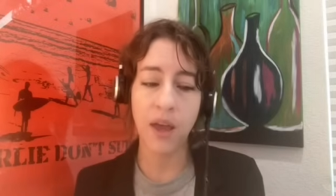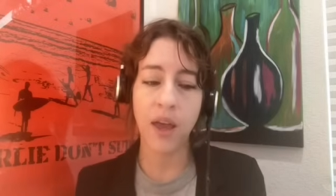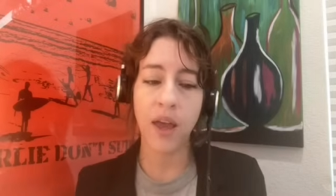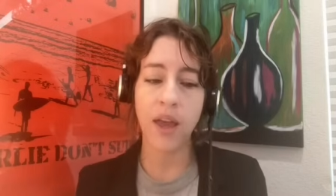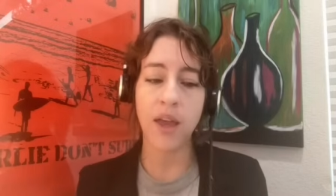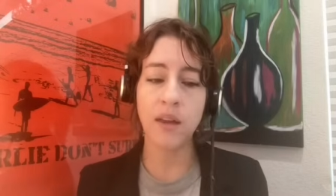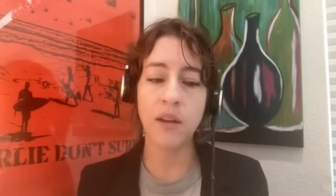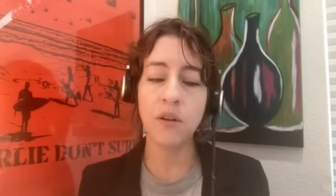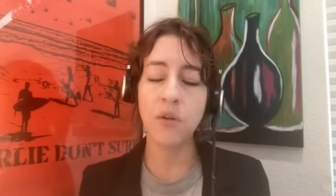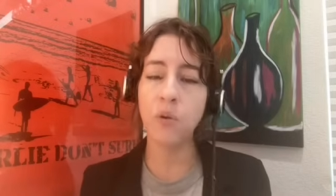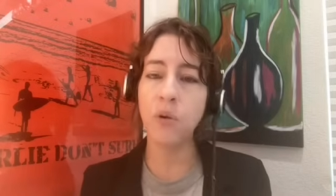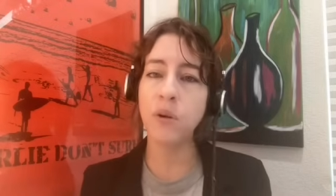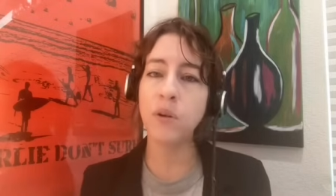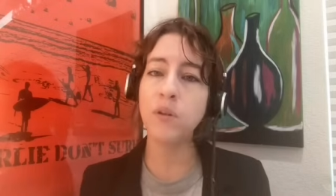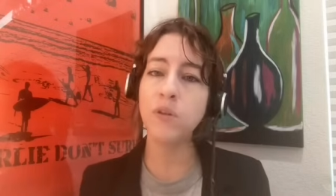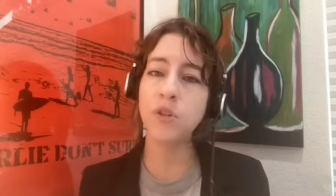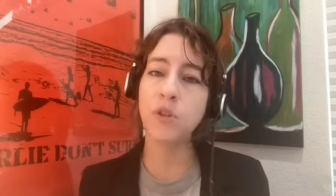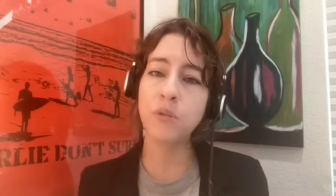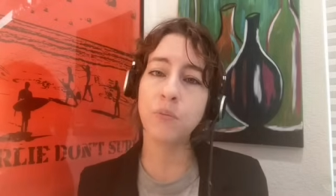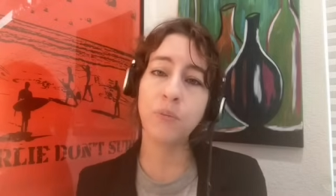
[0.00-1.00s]
And in
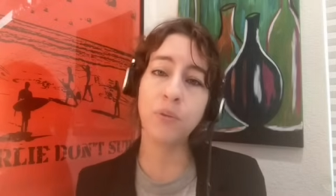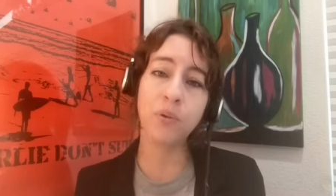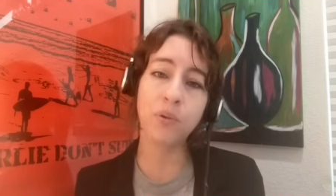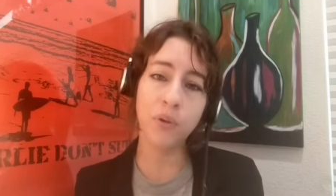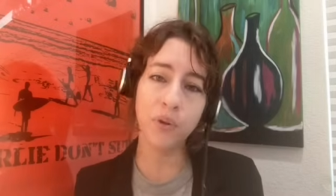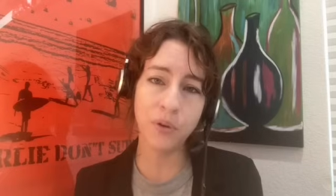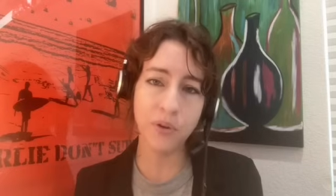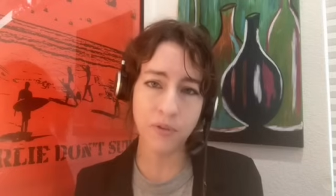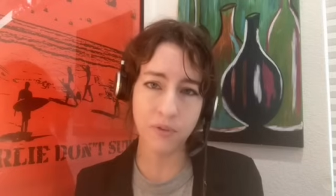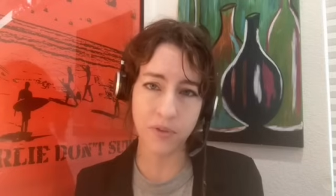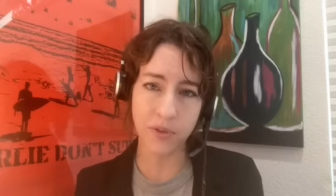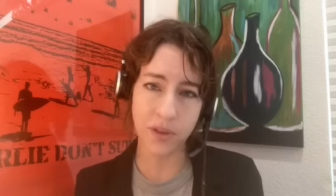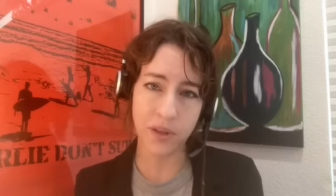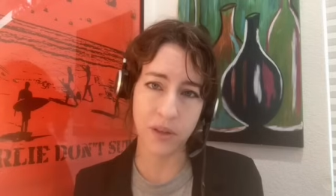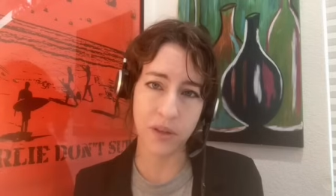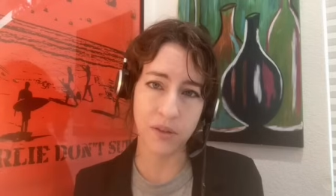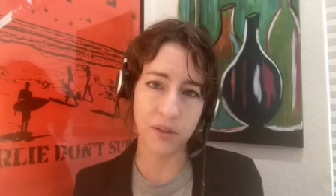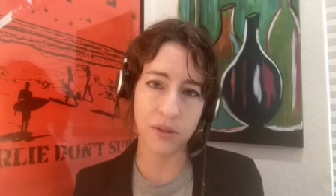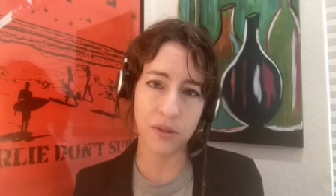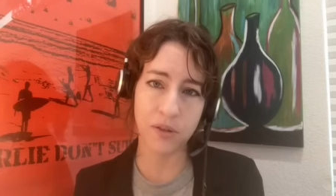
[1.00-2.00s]
order to prove
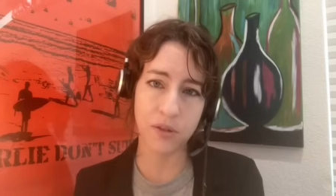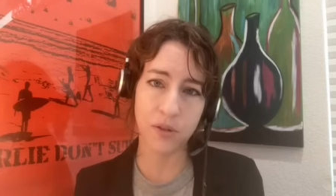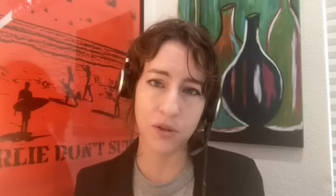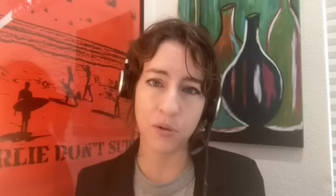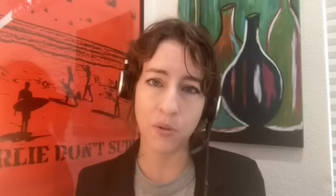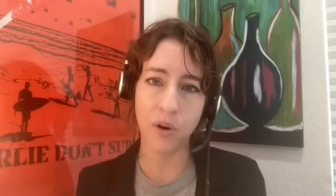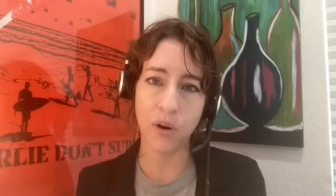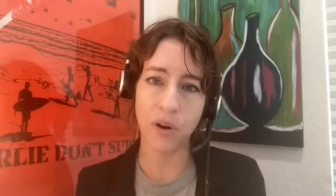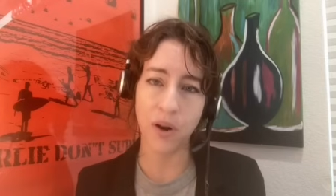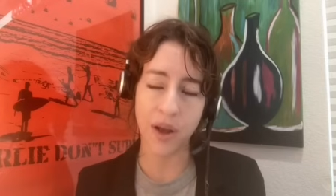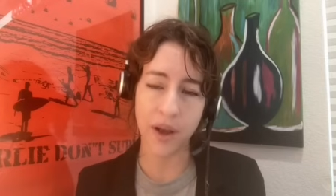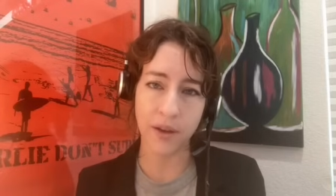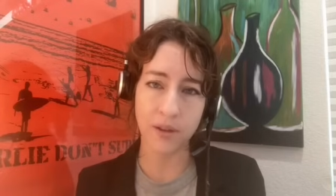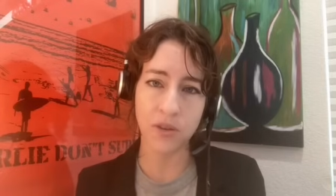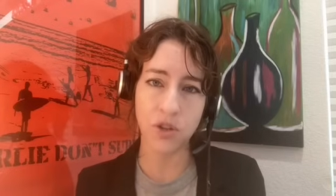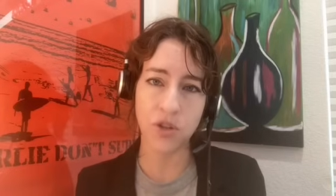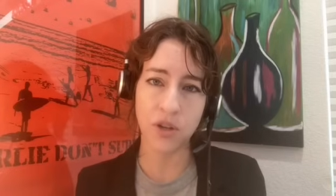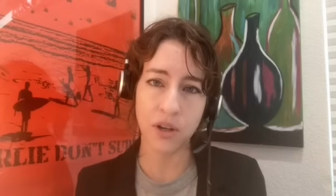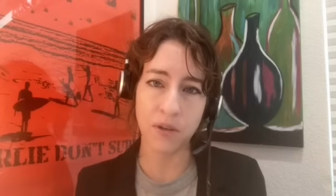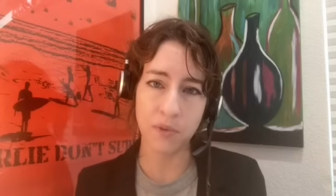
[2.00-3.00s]
this to her
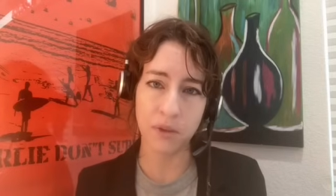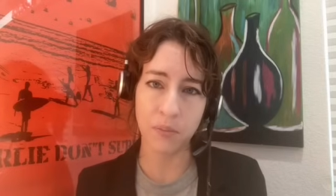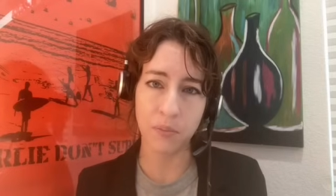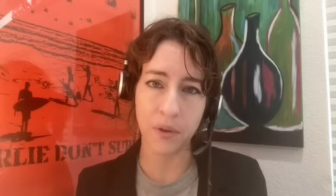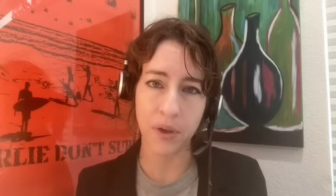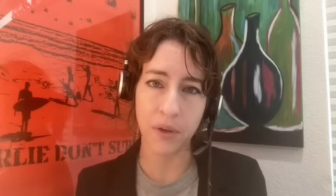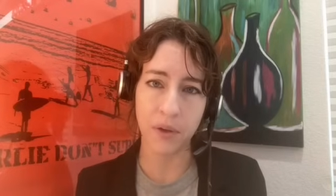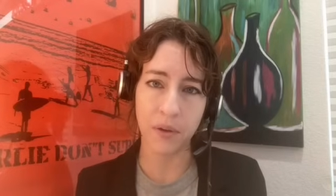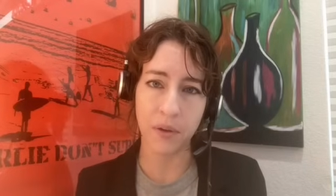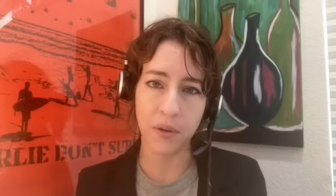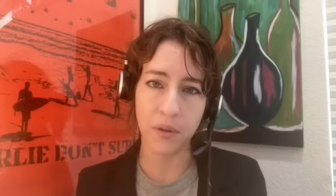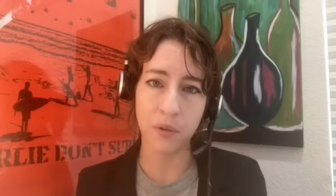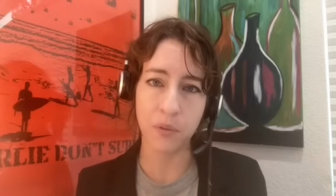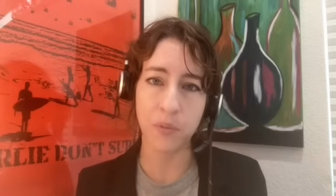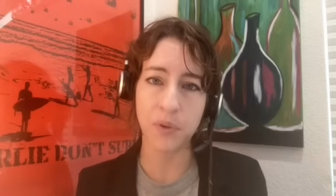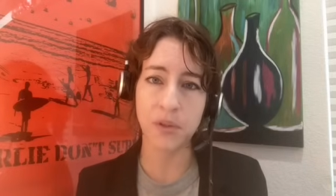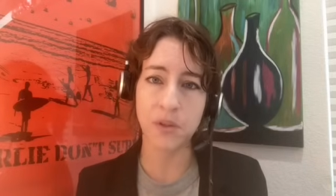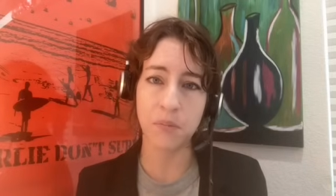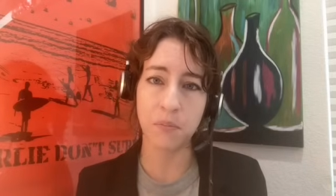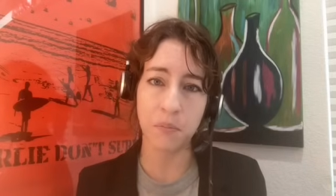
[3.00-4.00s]
ex, Jamie Bell, who
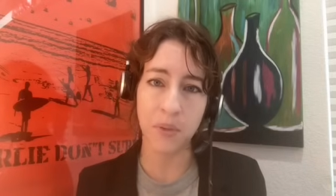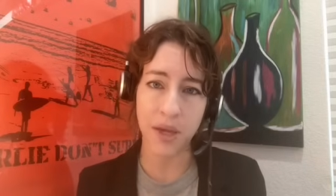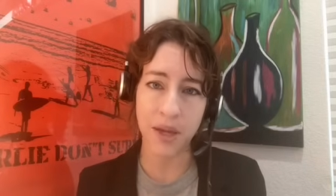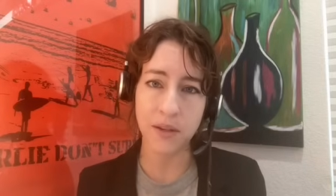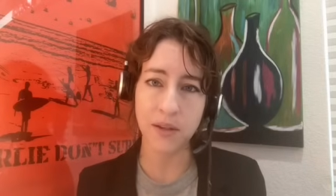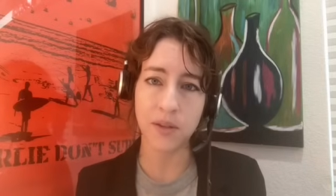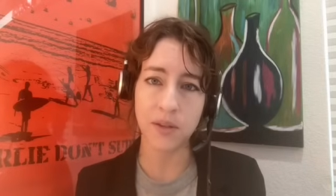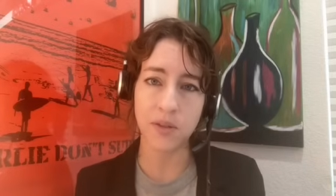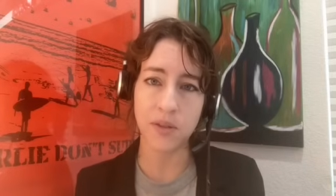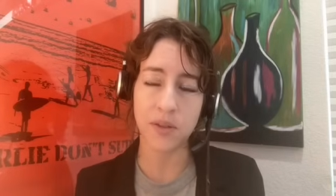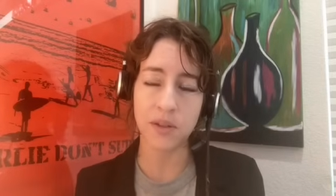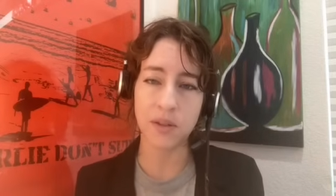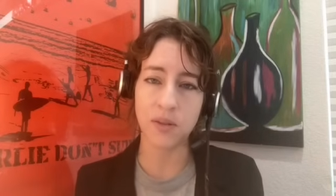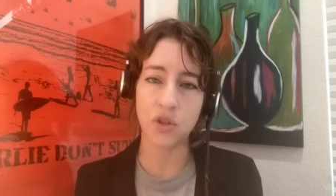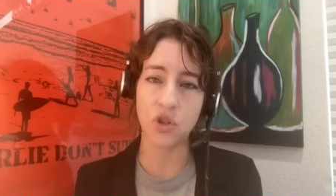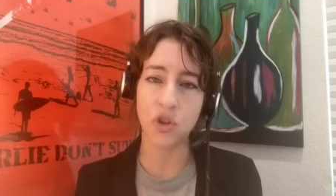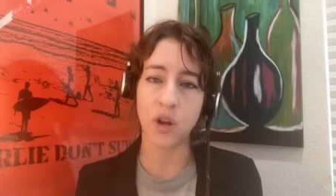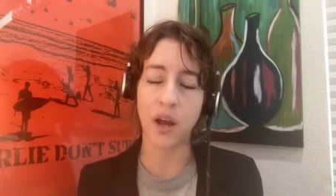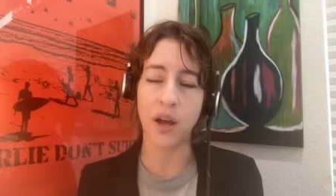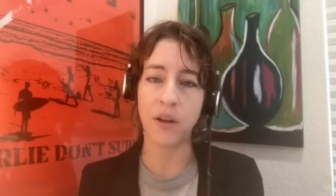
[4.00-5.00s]
was demanding to see his
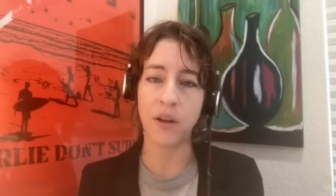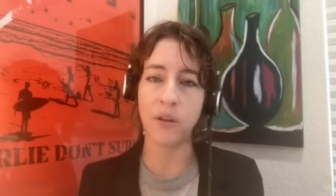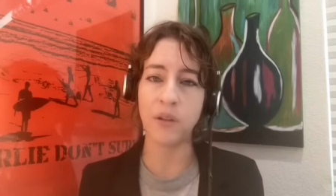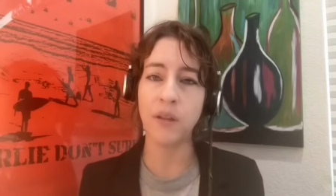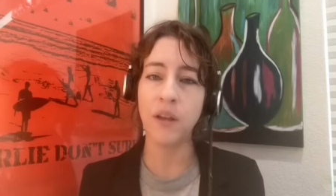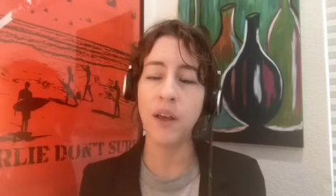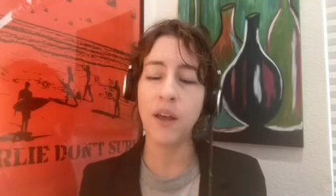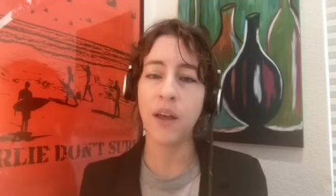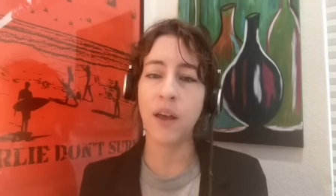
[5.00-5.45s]
child,